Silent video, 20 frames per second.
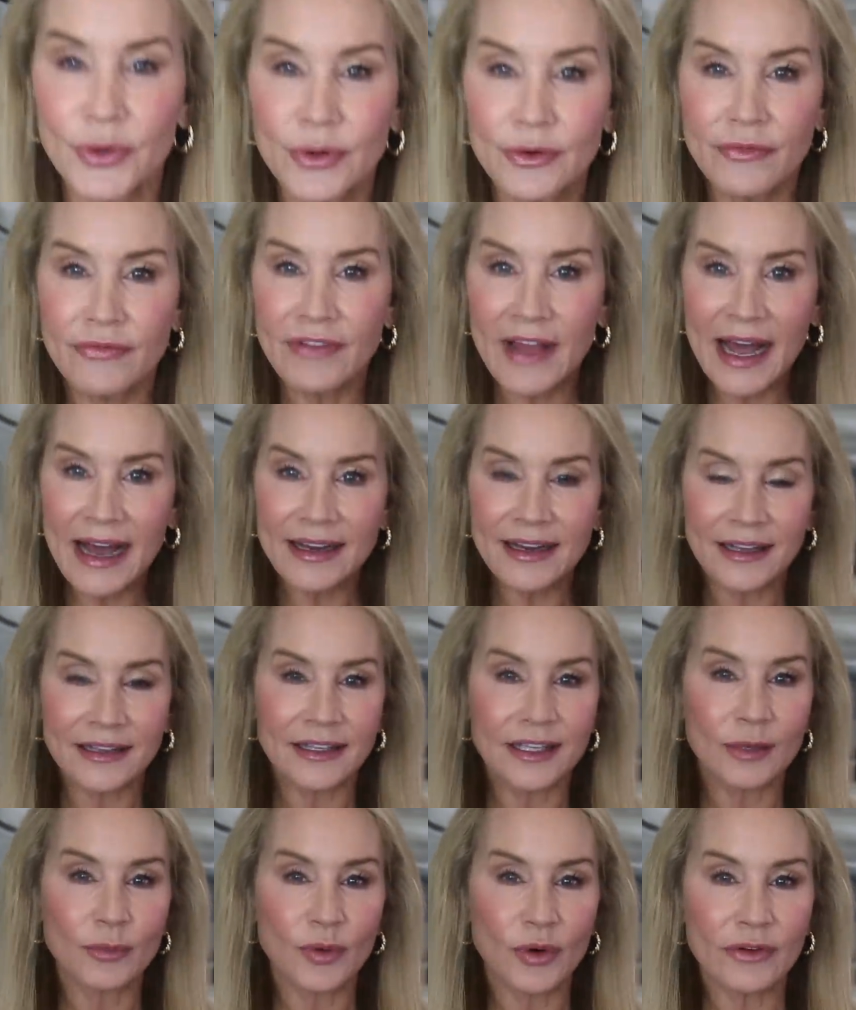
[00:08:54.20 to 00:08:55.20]
burn fat a
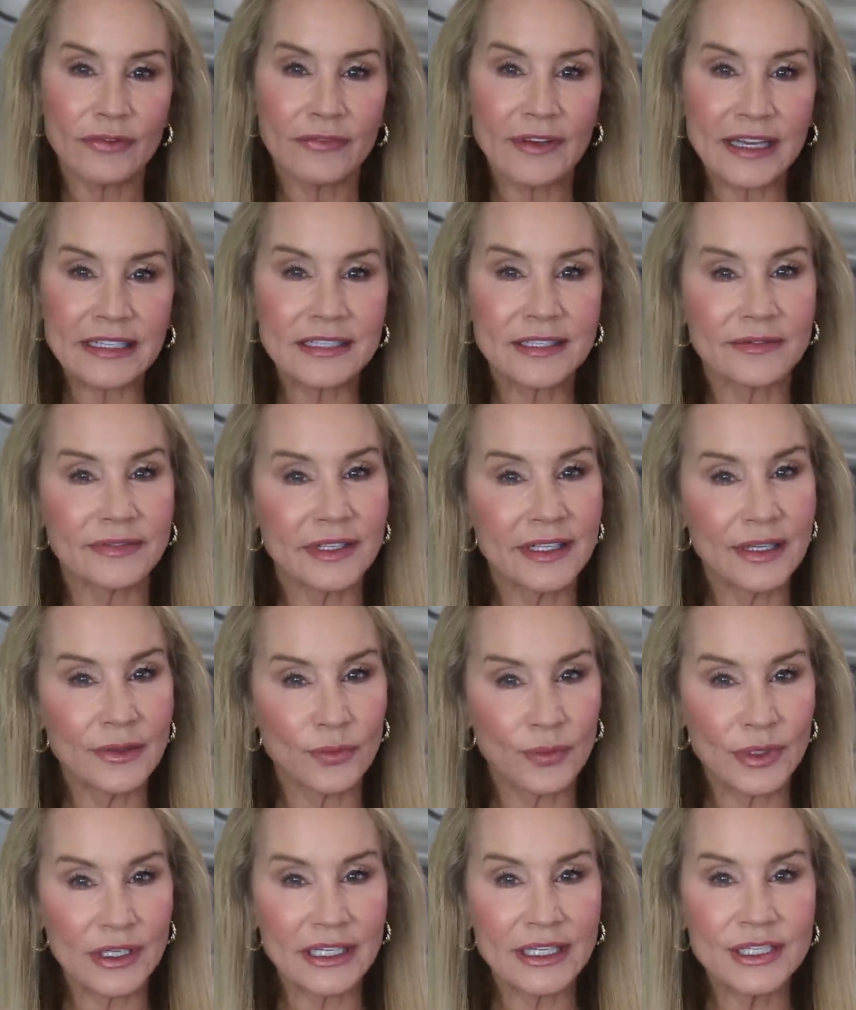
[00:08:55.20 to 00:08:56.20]
little more effectively.
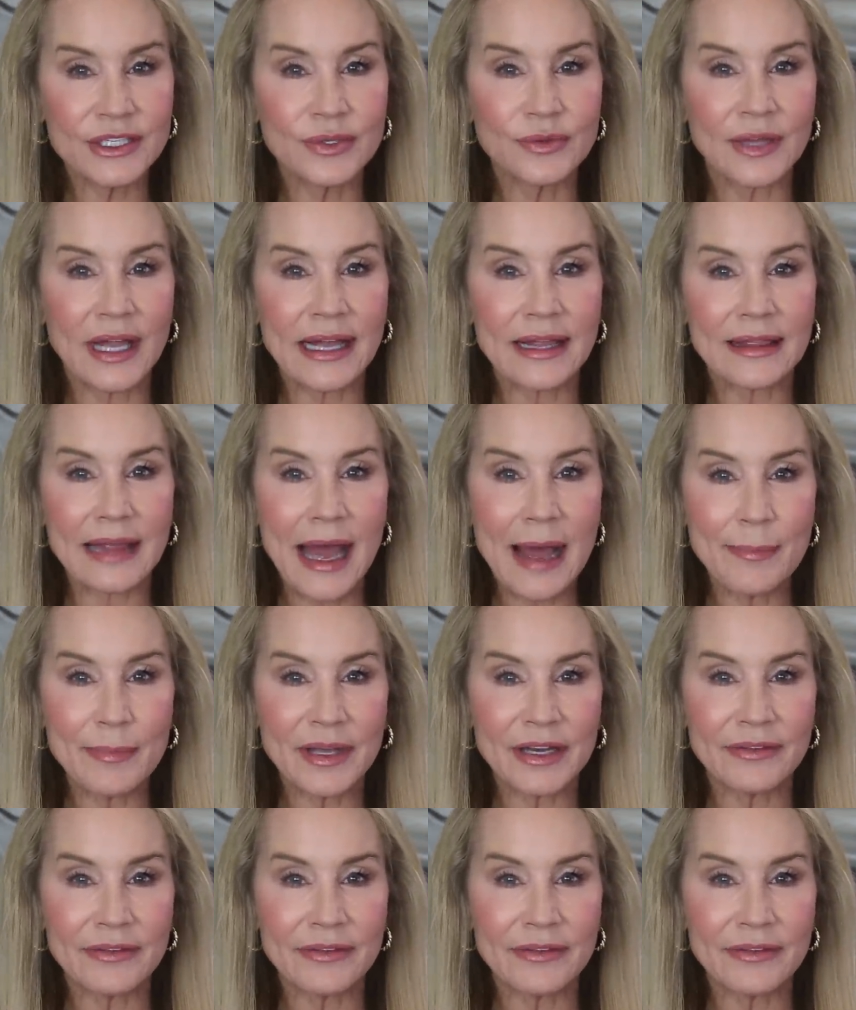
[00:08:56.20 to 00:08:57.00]
Really do like that